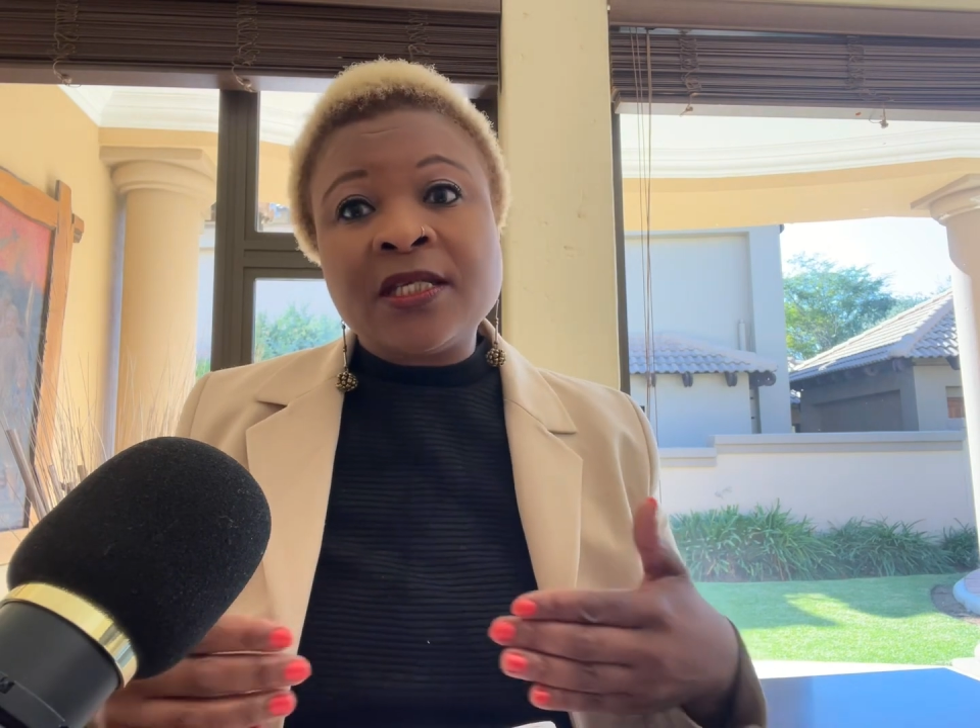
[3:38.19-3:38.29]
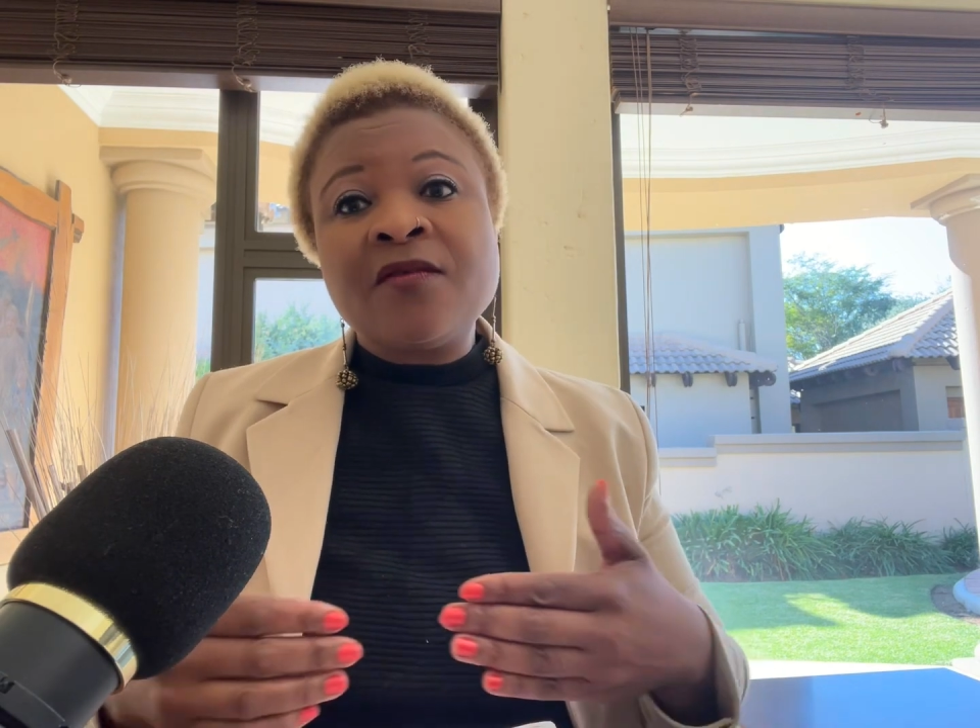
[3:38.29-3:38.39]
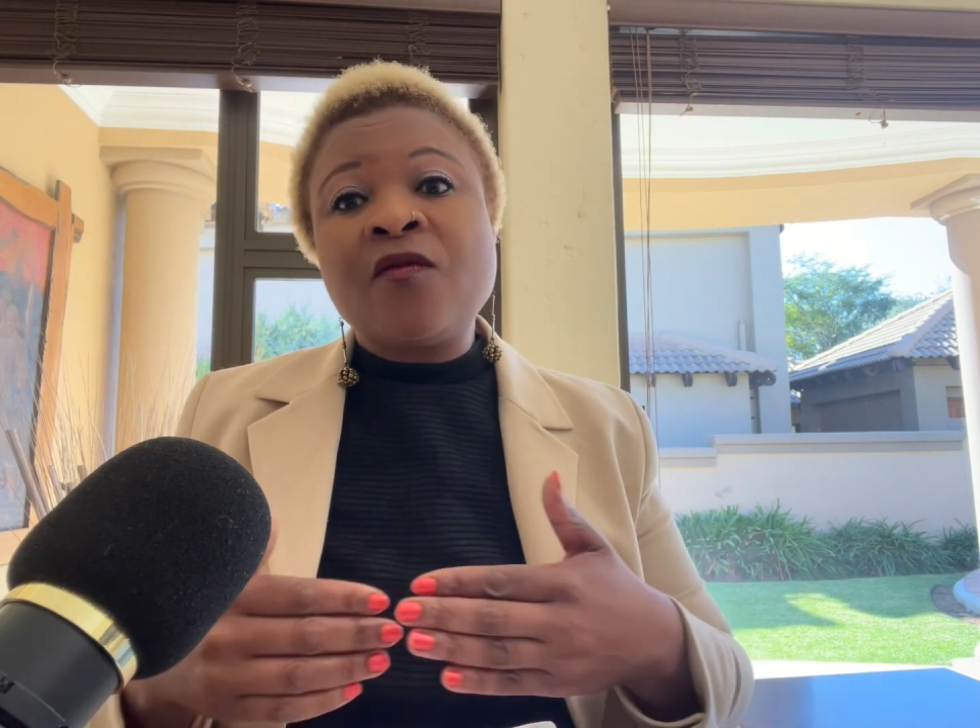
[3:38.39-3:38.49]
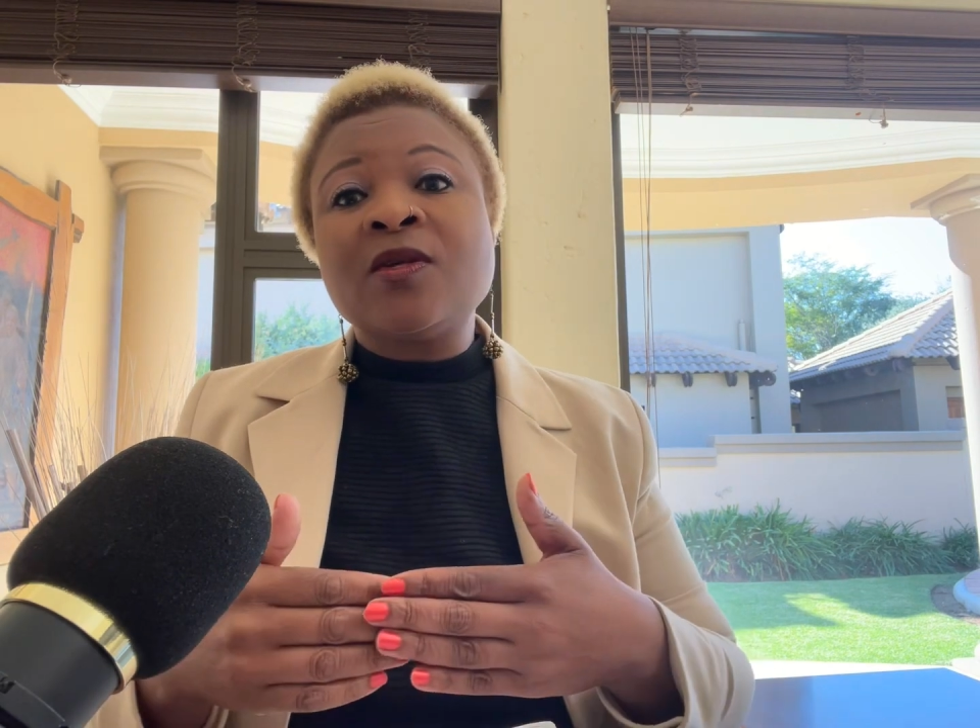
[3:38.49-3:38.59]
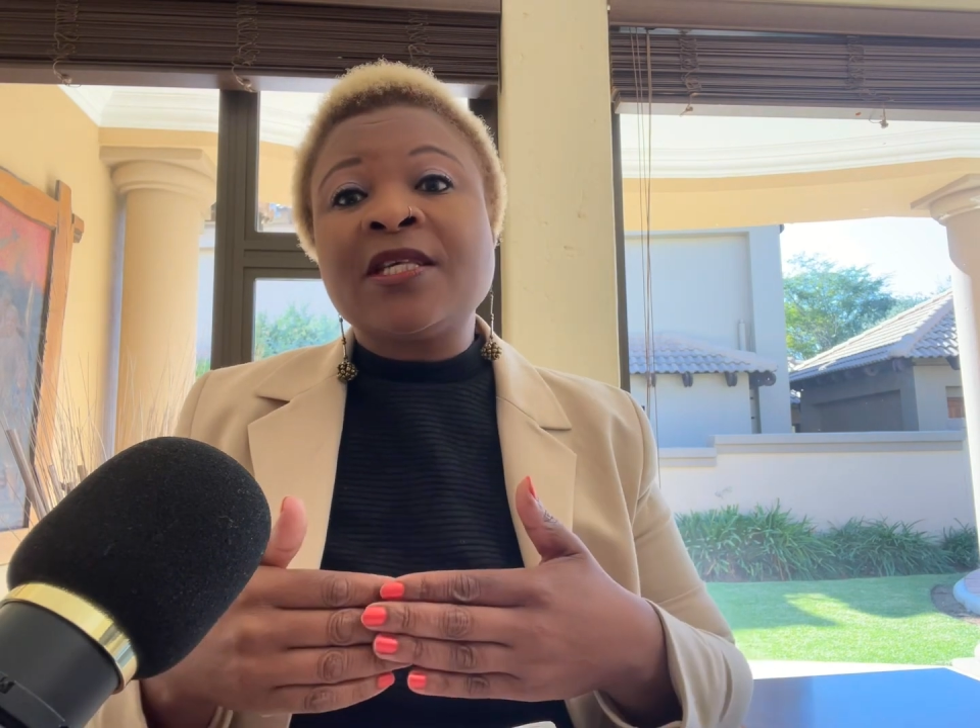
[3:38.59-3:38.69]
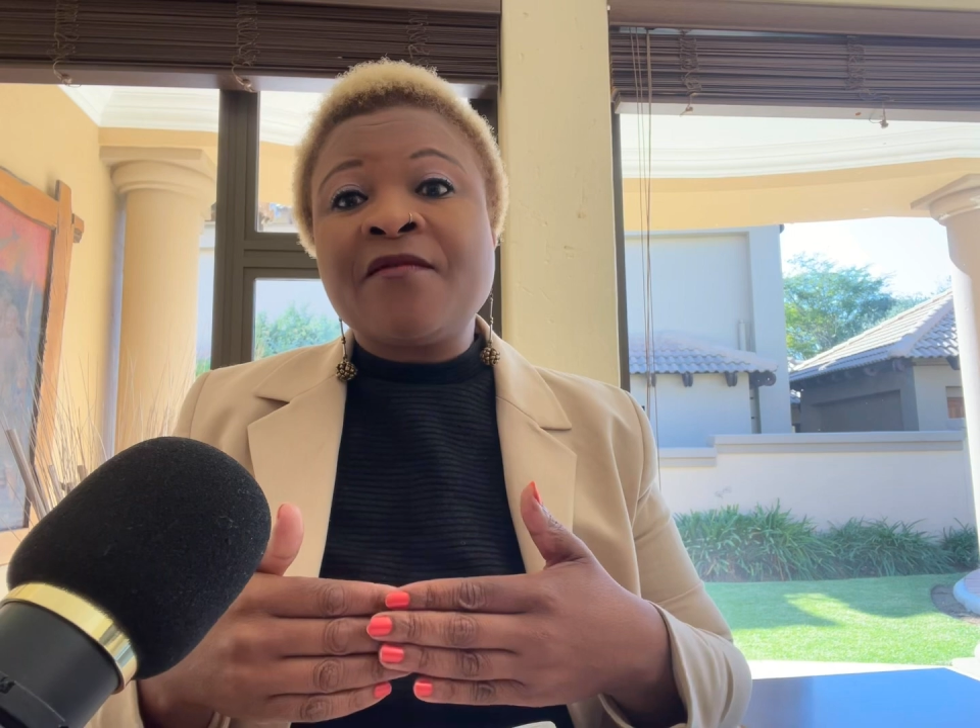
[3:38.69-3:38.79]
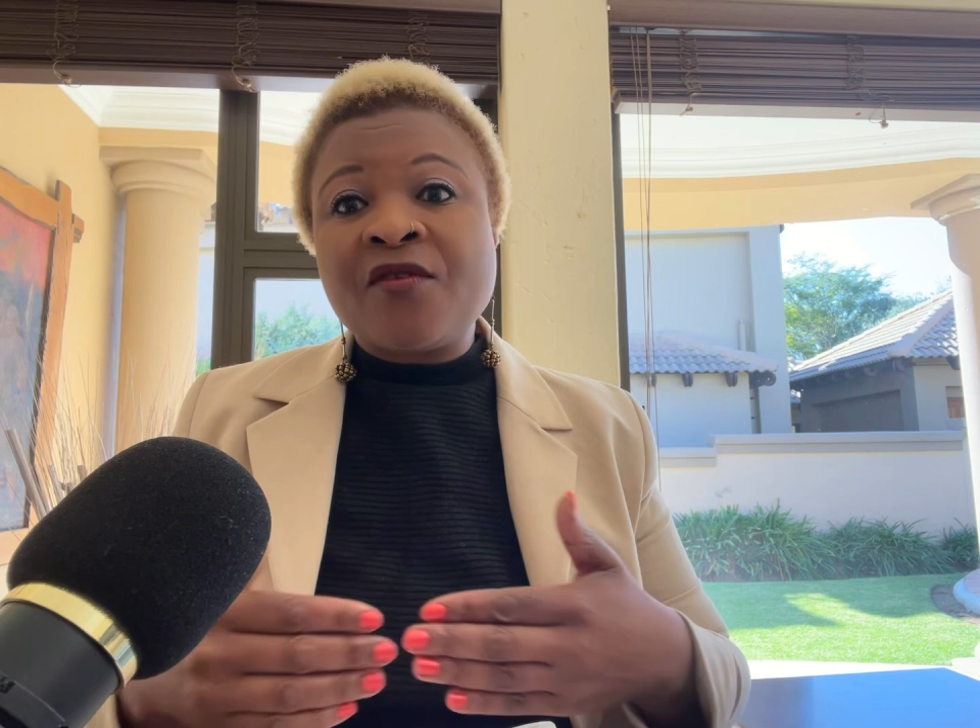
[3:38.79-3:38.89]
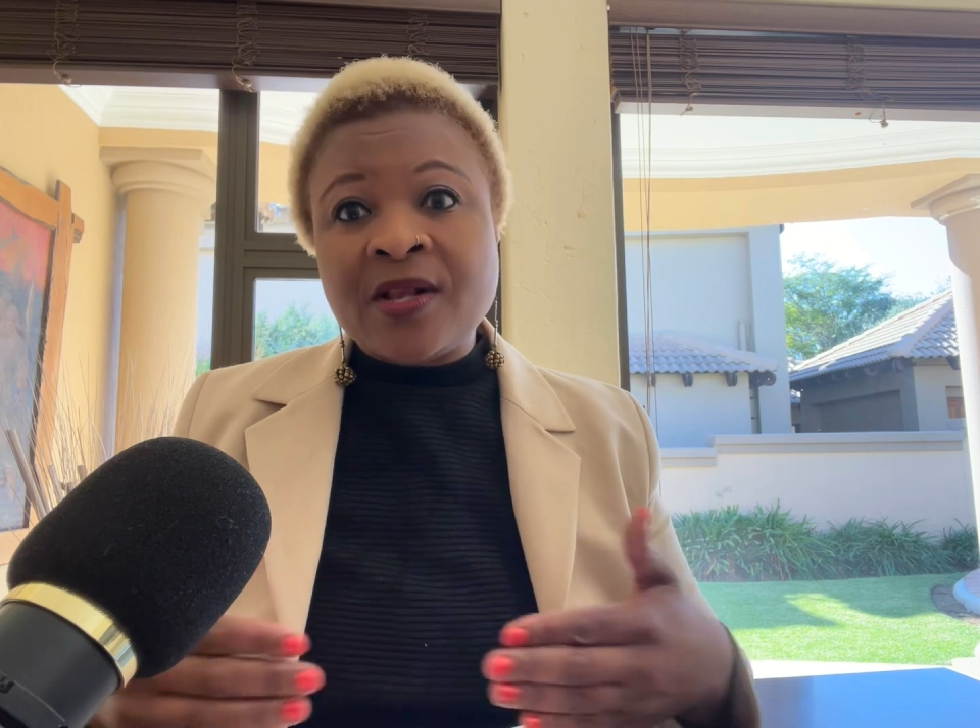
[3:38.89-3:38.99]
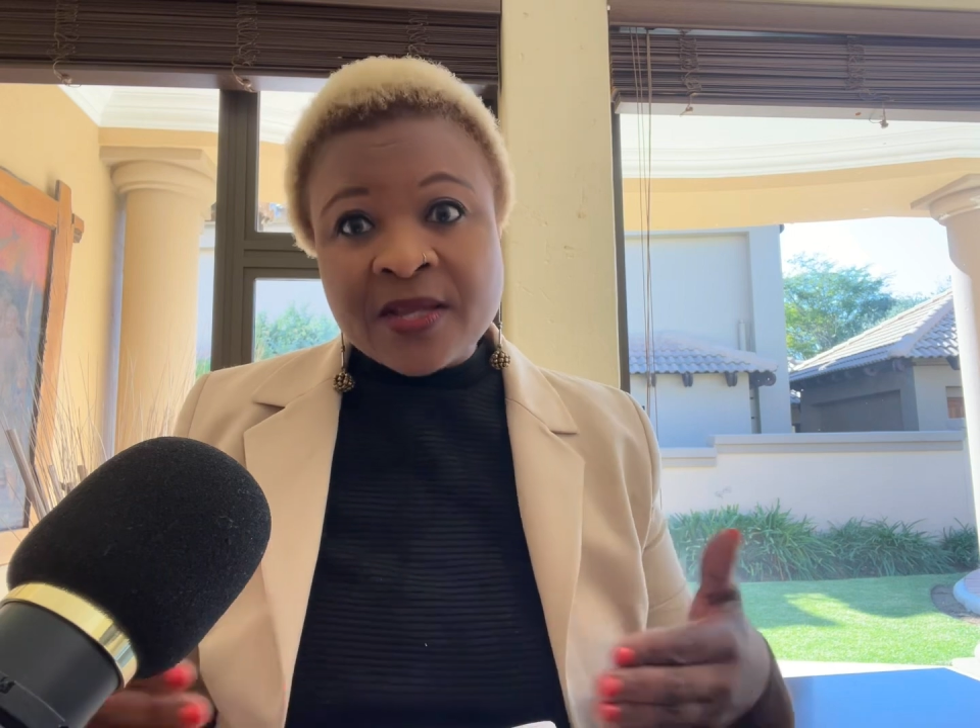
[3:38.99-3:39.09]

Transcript: for several